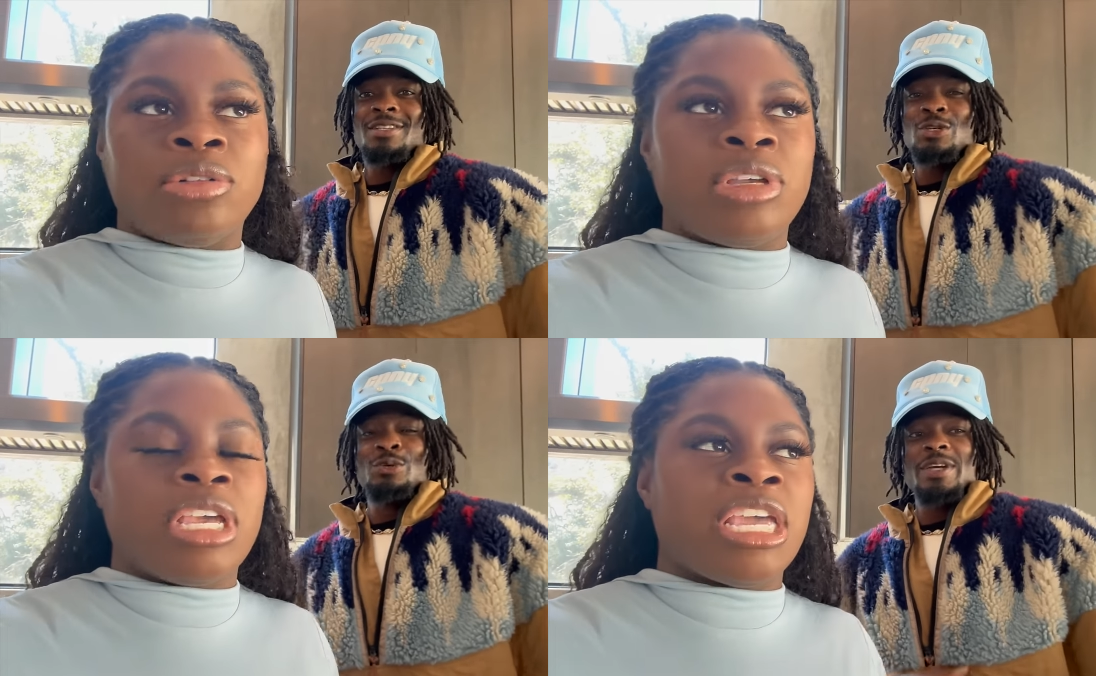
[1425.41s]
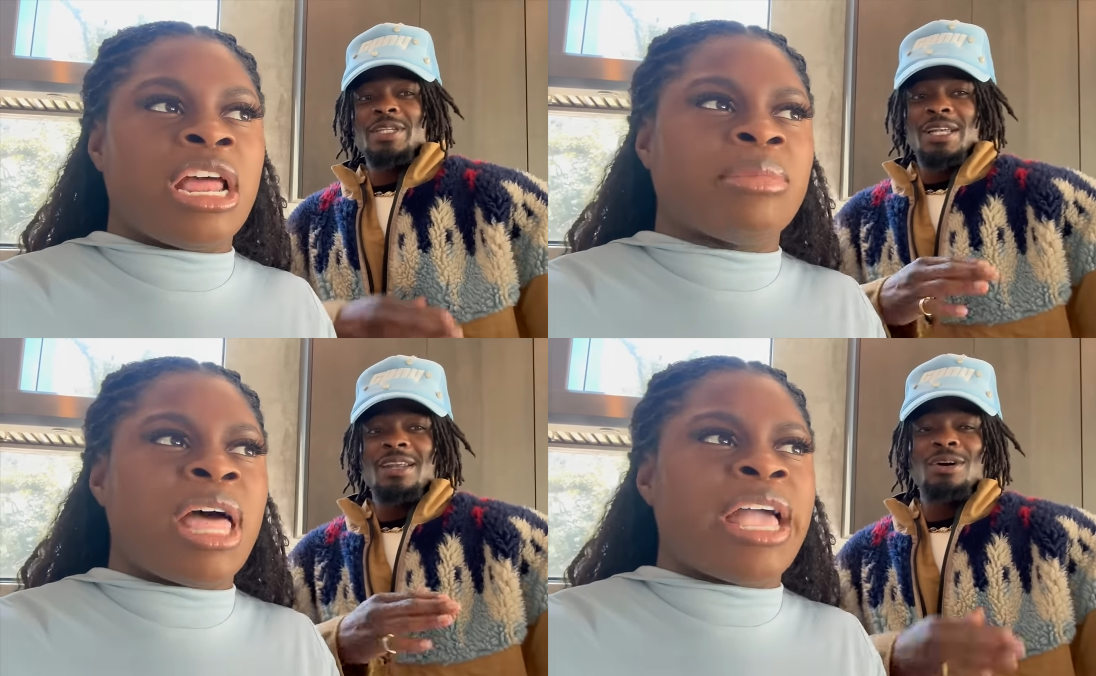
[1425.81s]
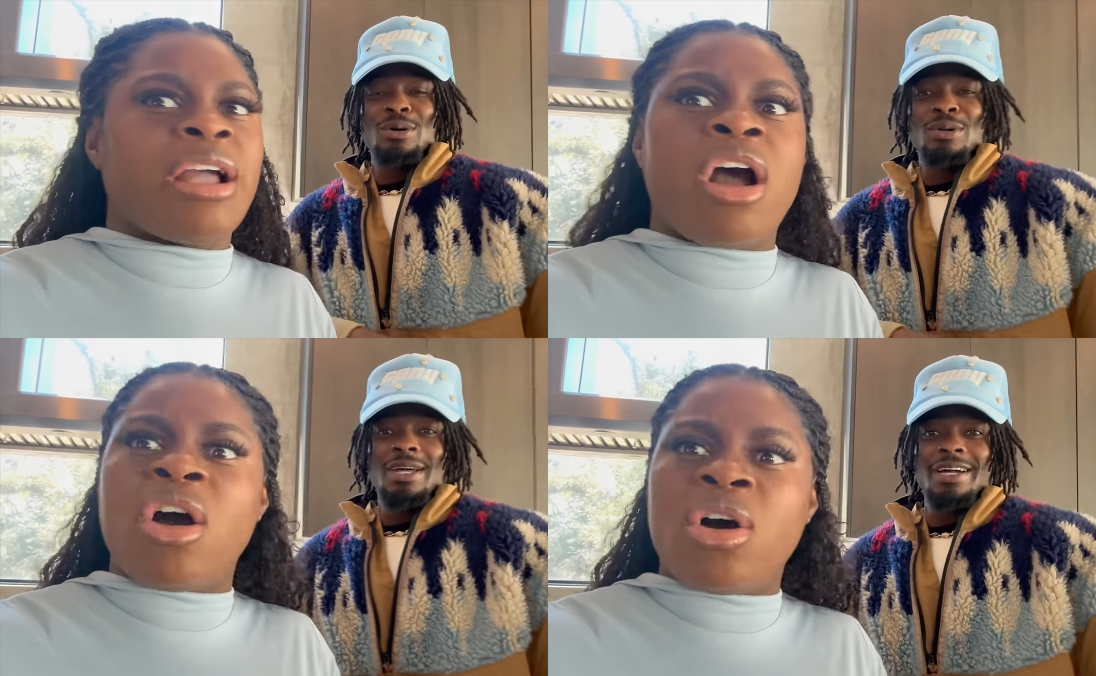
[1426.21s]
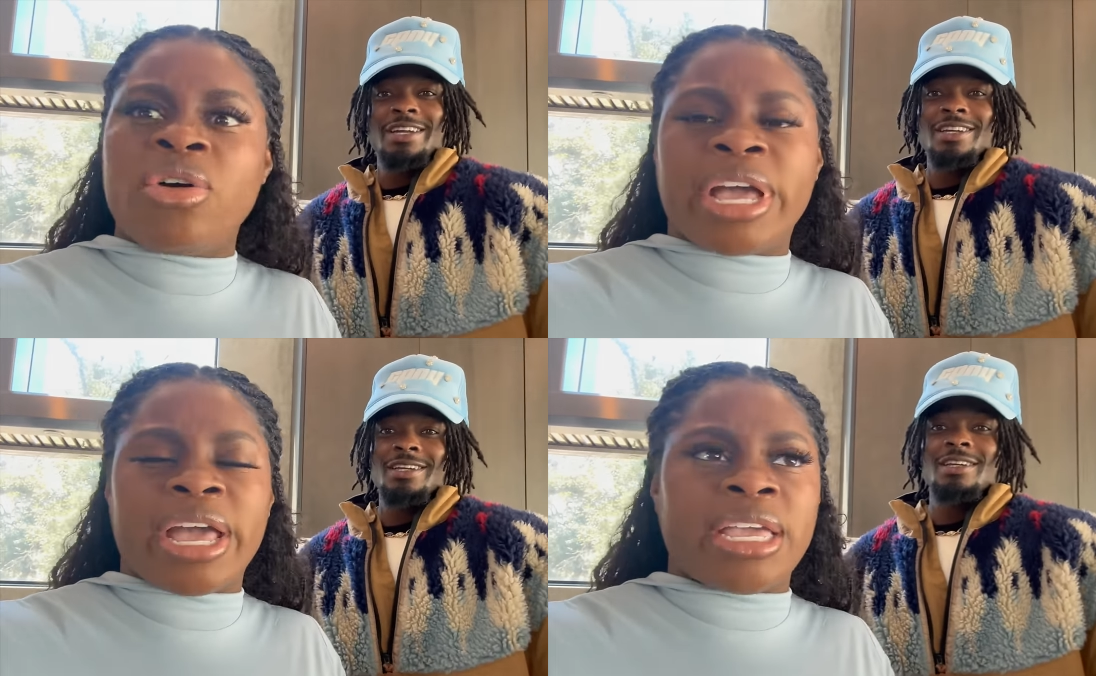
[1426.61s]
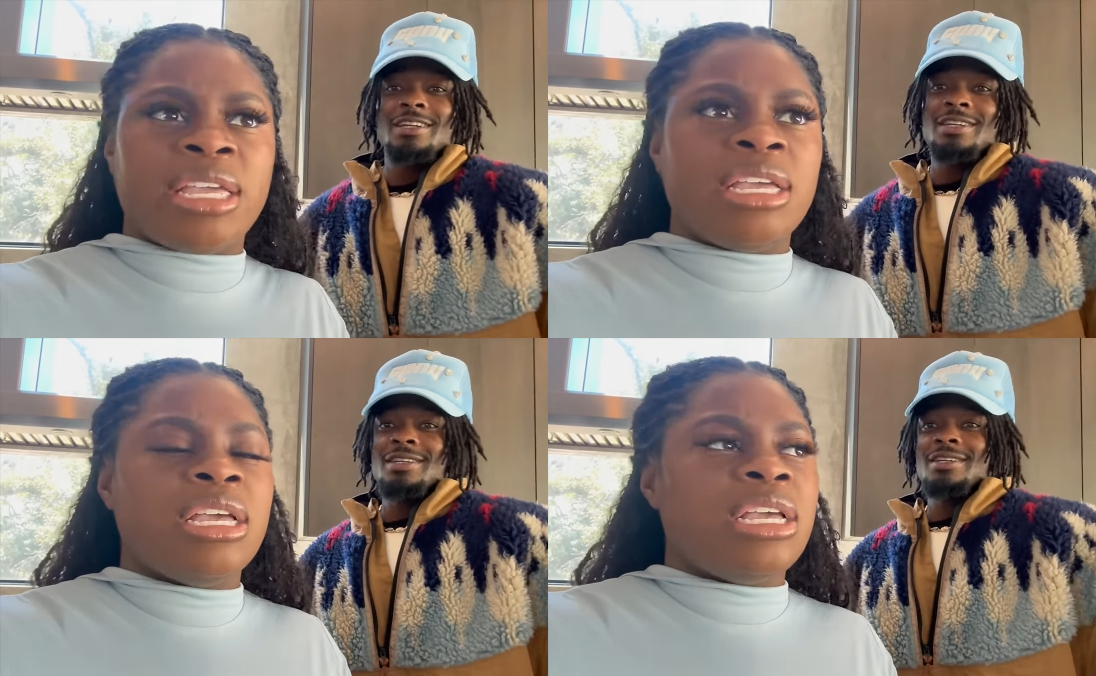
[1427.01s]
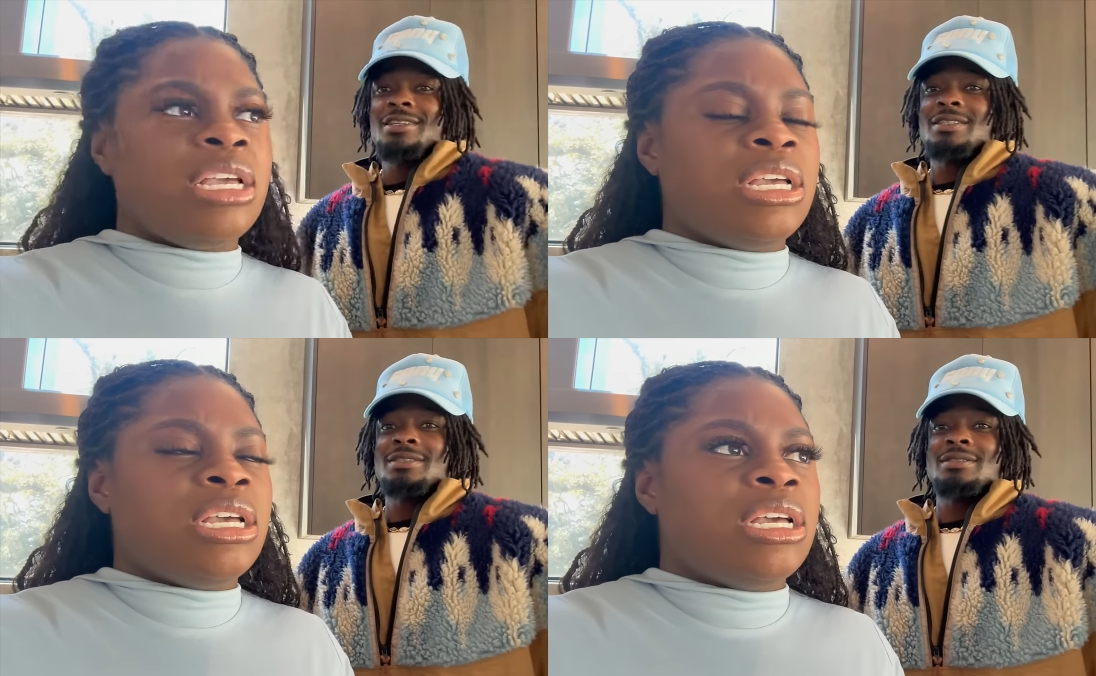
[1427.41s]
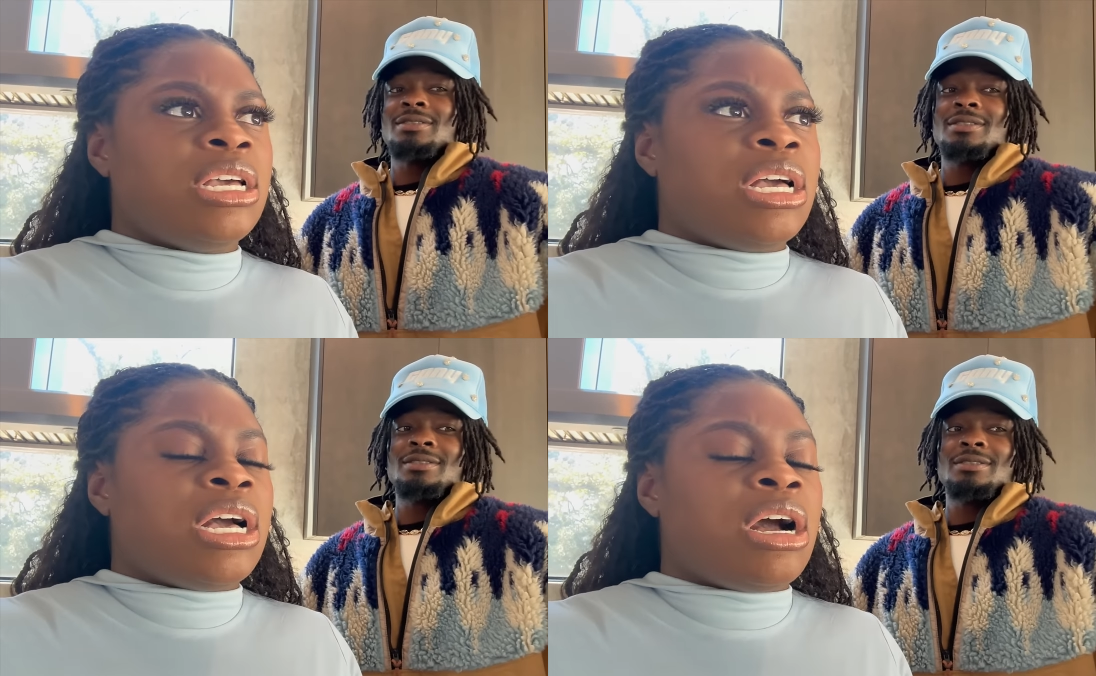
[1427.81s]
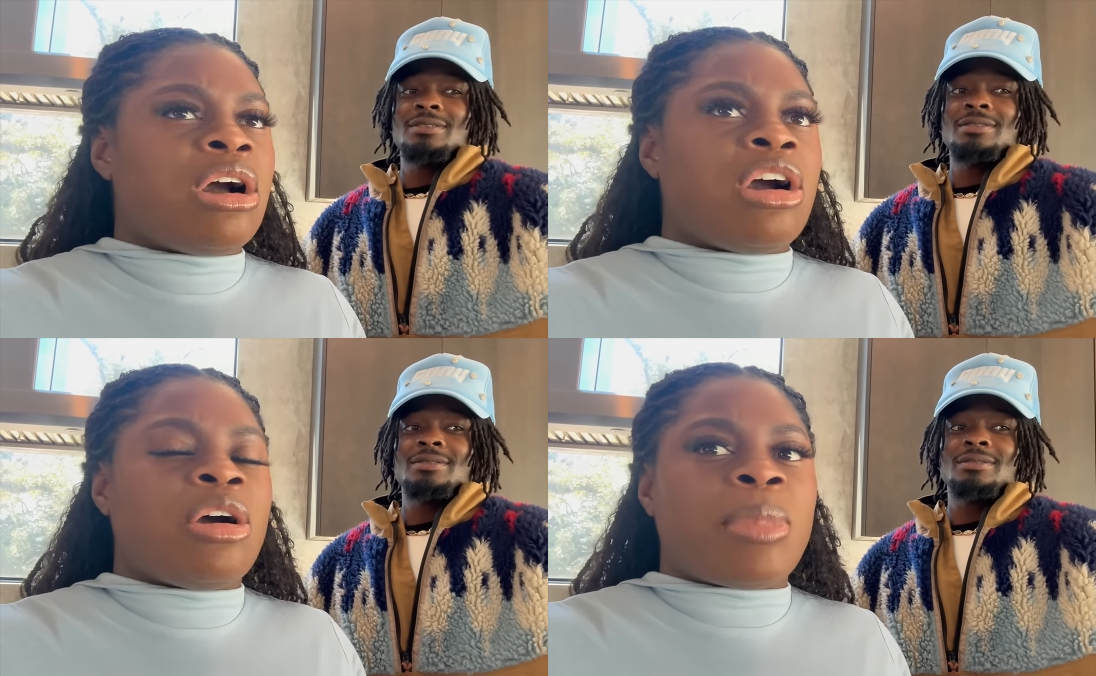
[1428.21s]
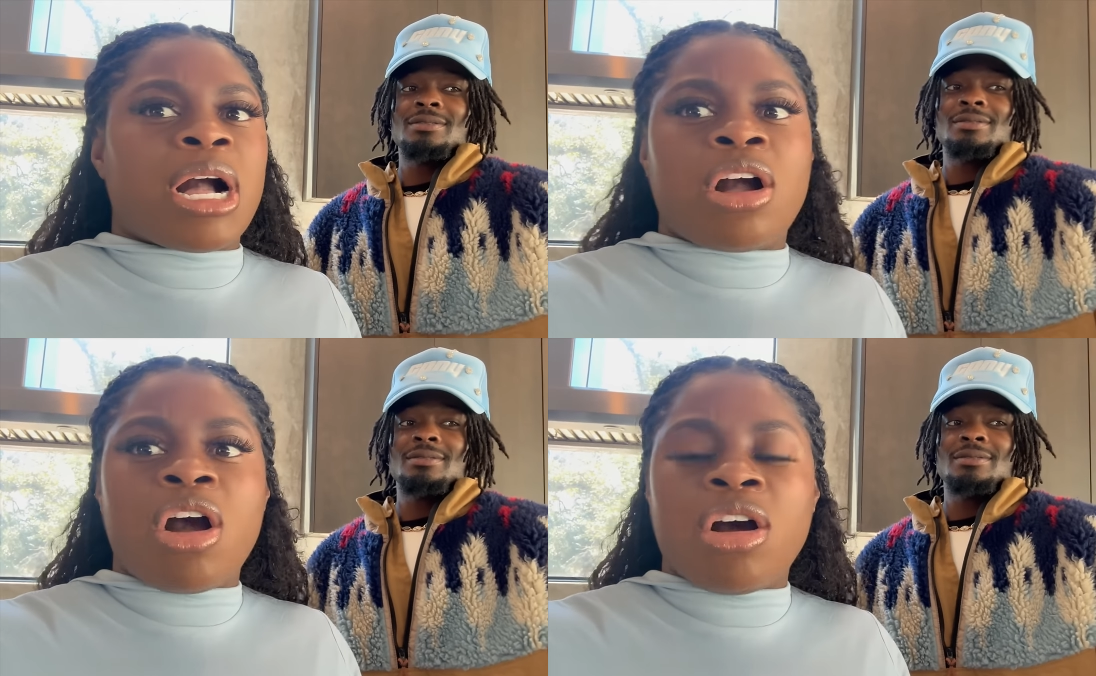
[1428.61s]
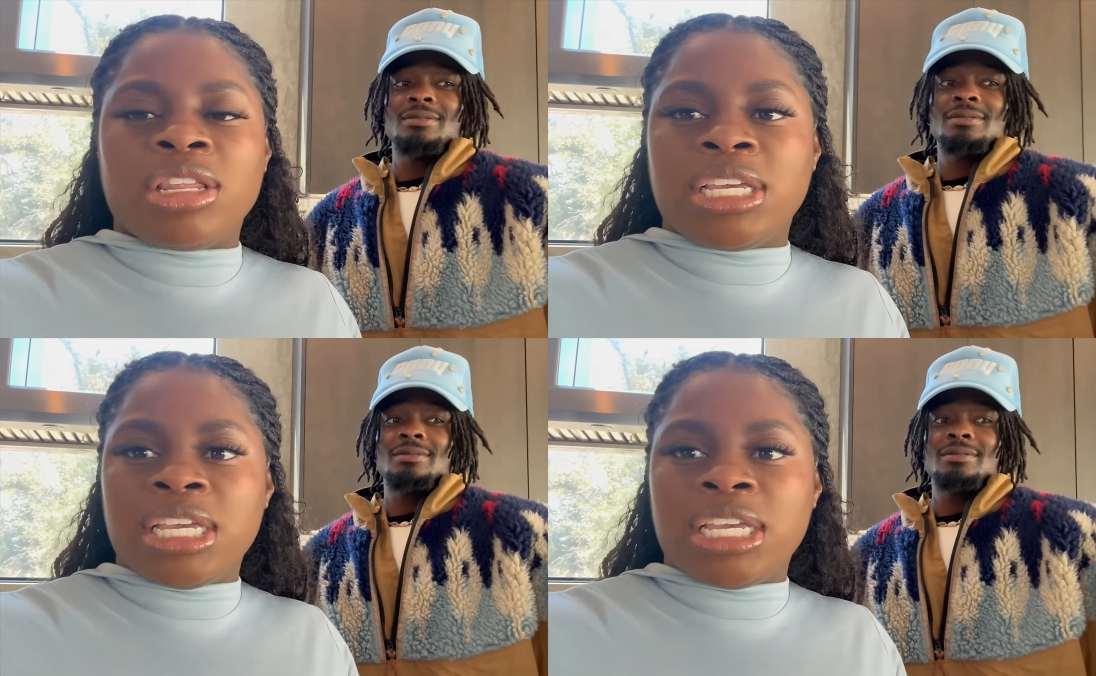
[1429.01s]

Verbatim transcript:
Speaker 1: Weeks and I'm along, like, oh right. okay um I call and